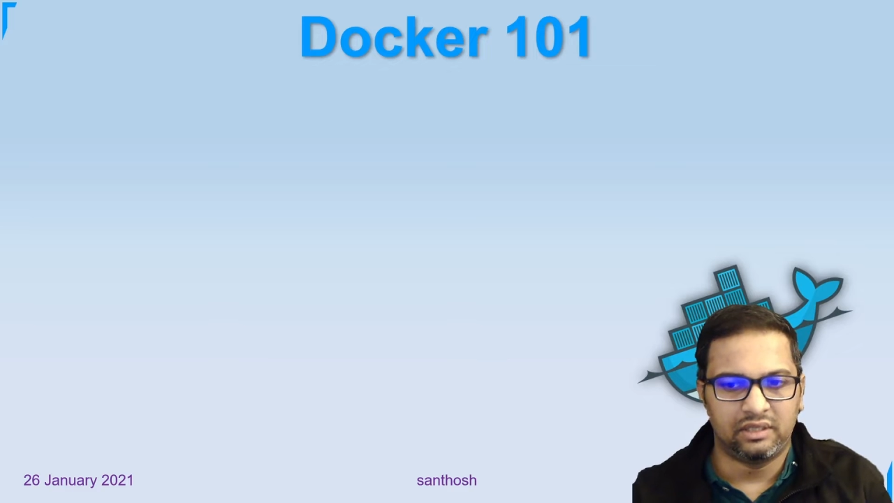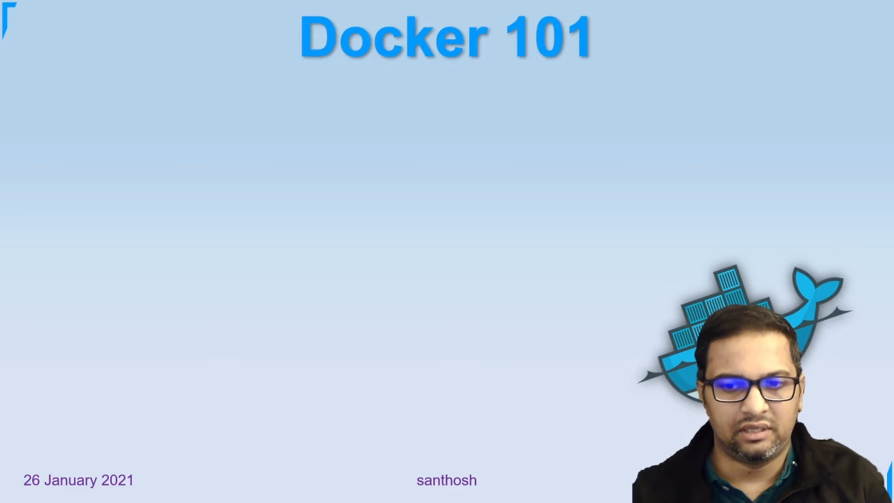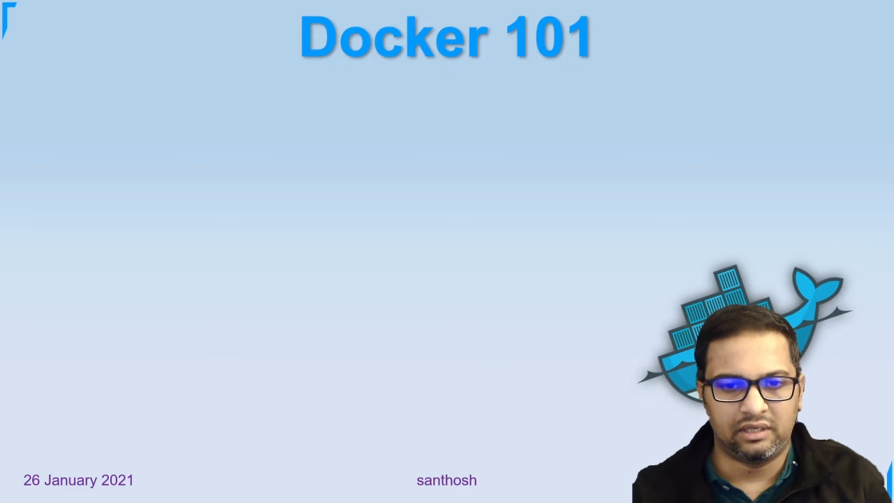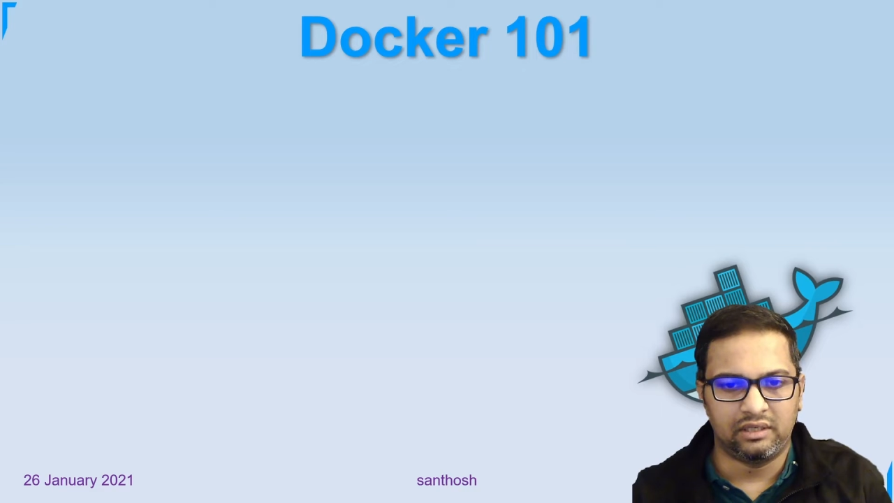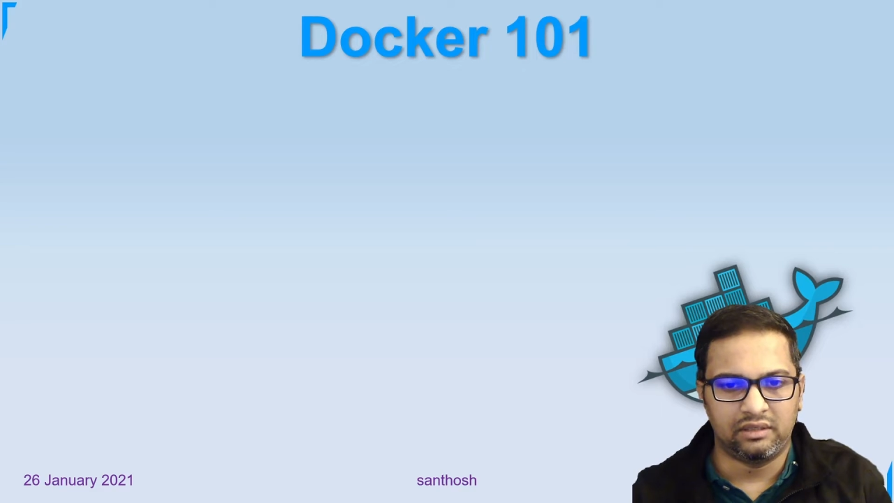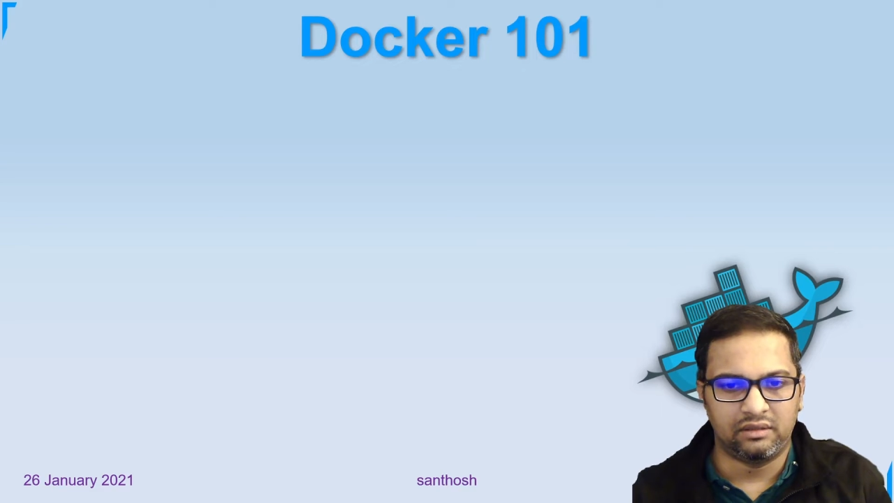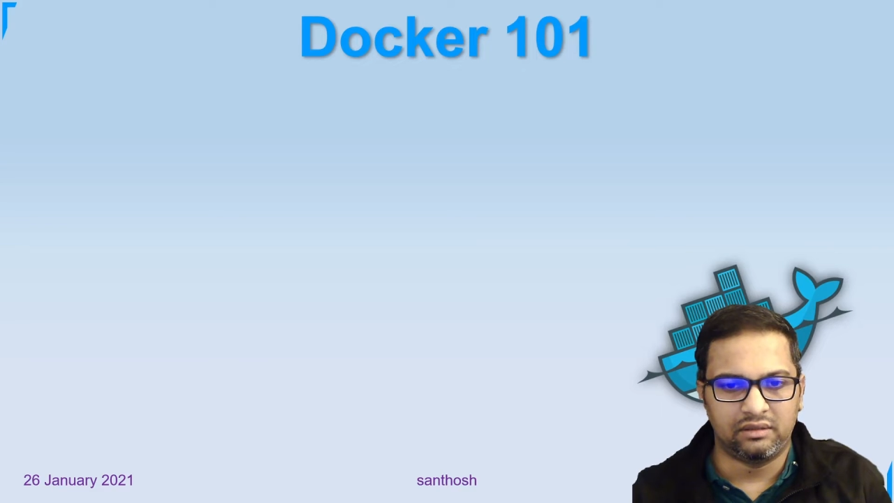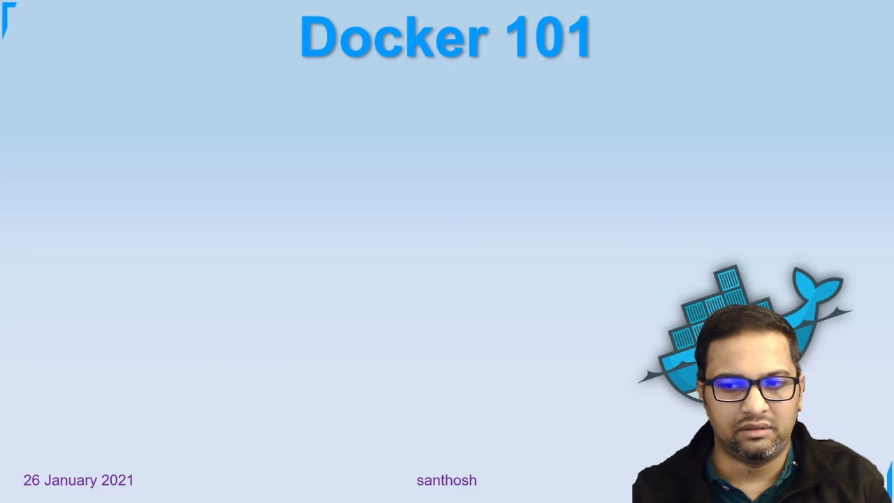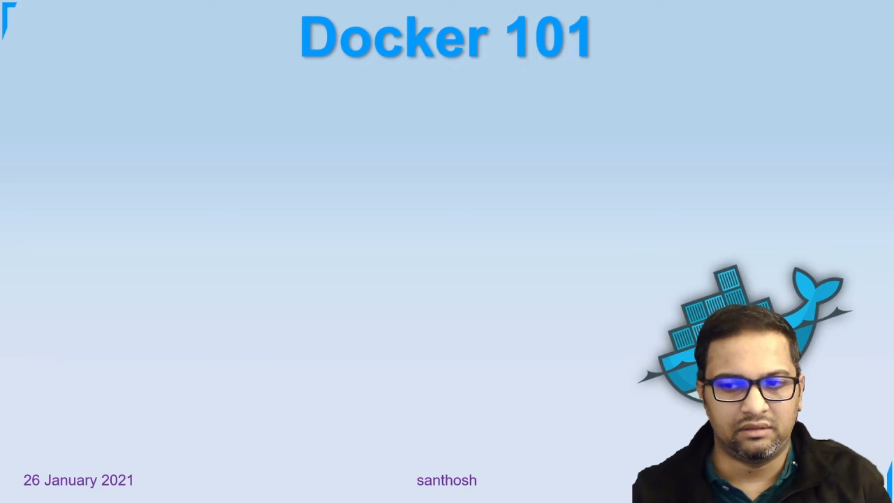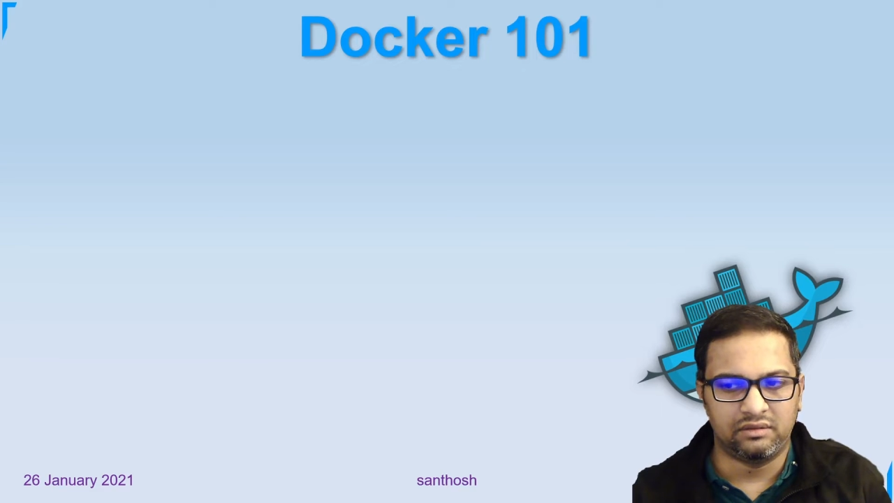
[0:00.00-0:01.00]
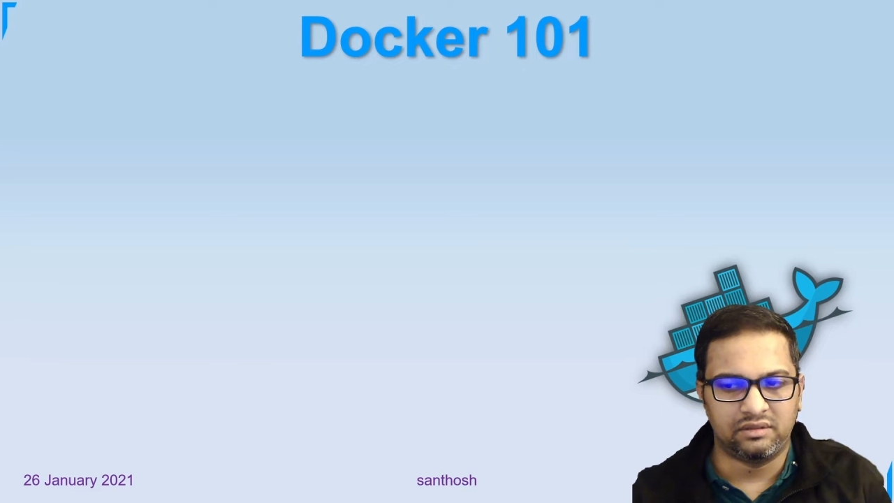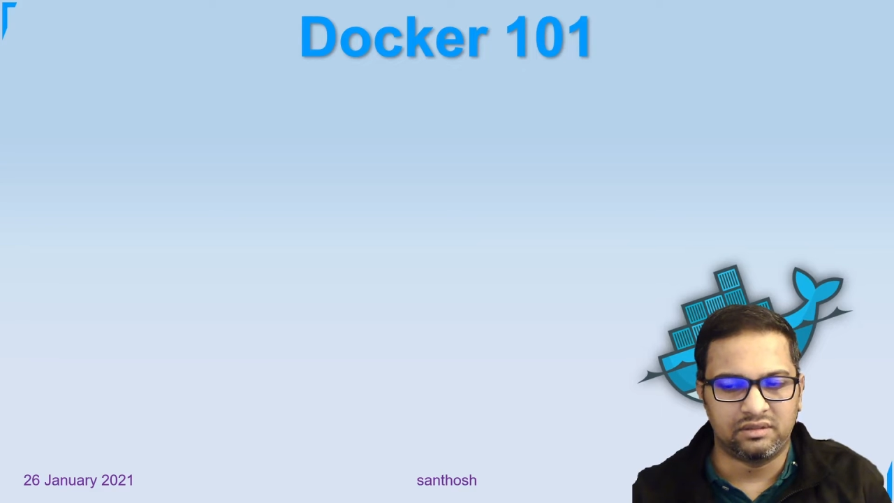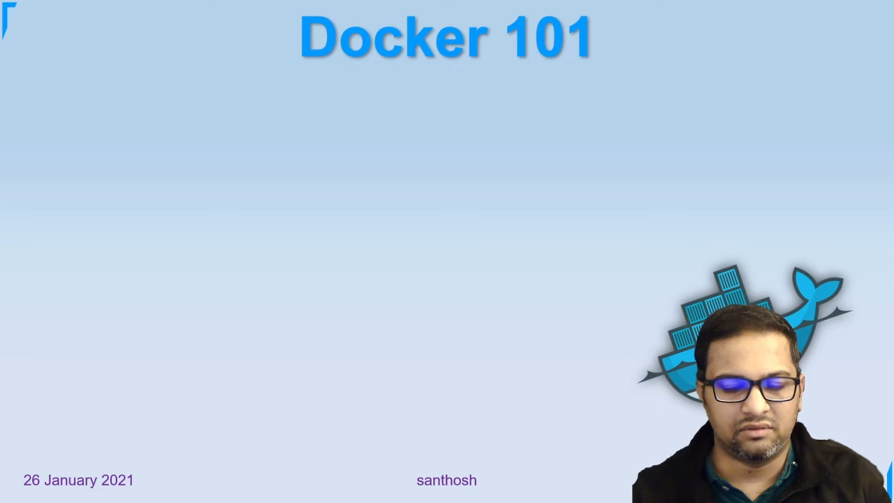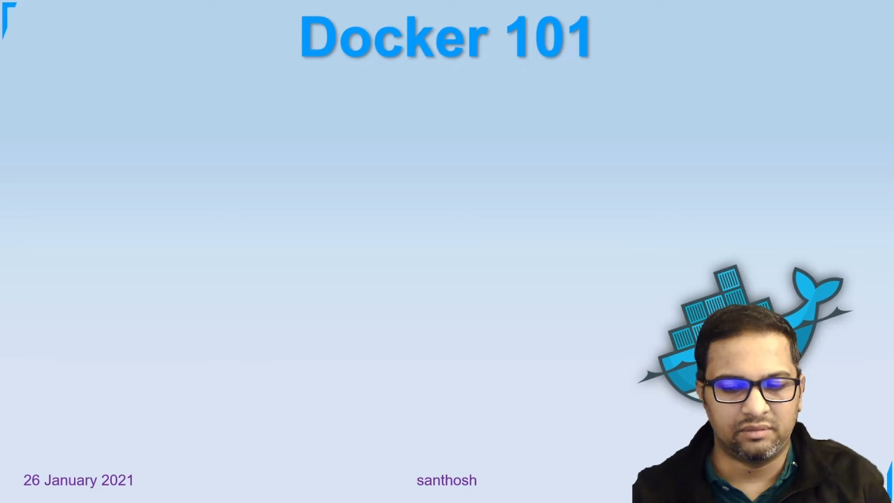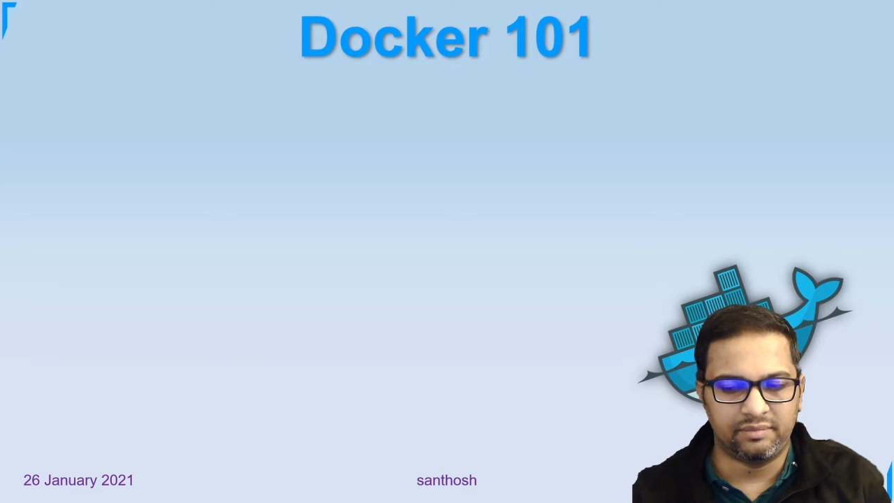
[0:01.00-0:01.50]
and this is
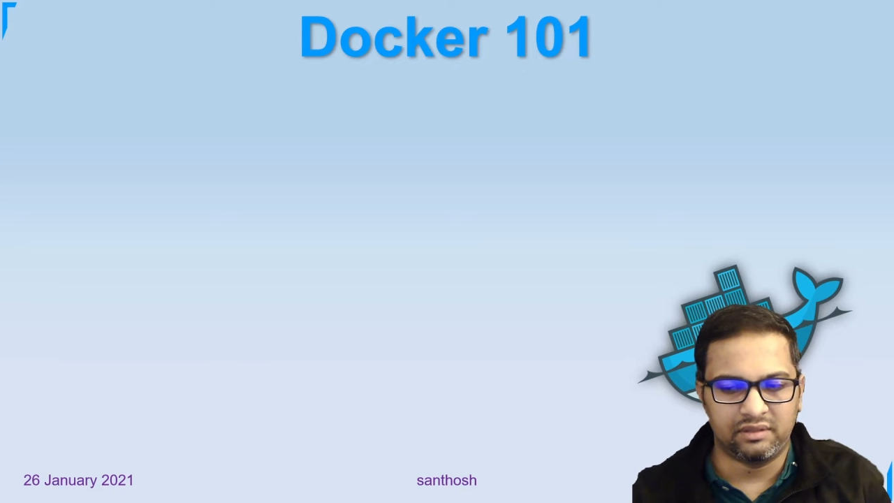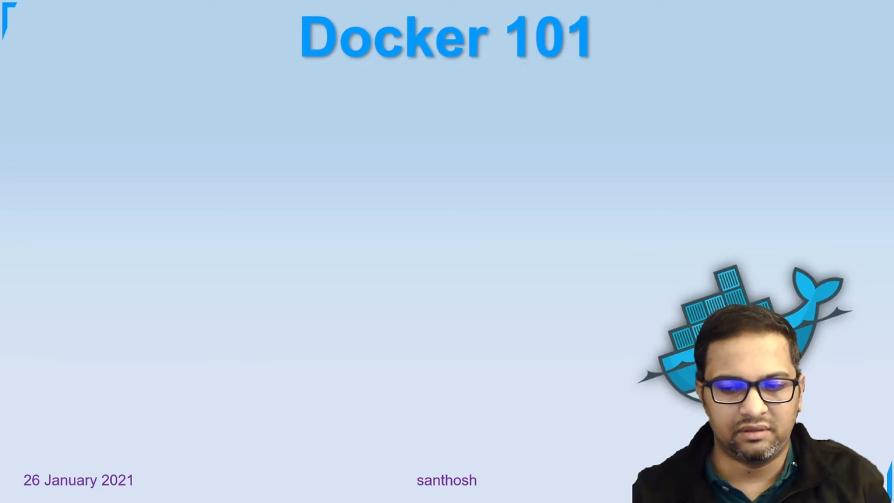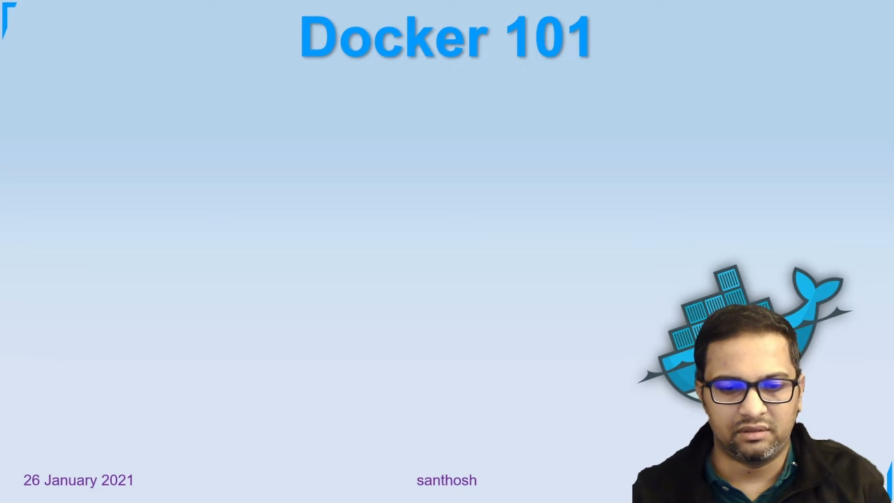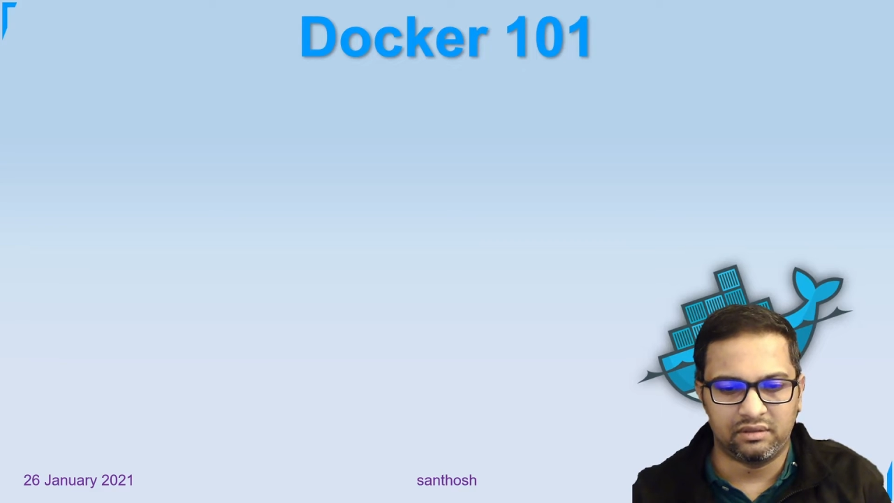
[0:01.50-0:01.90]
going to be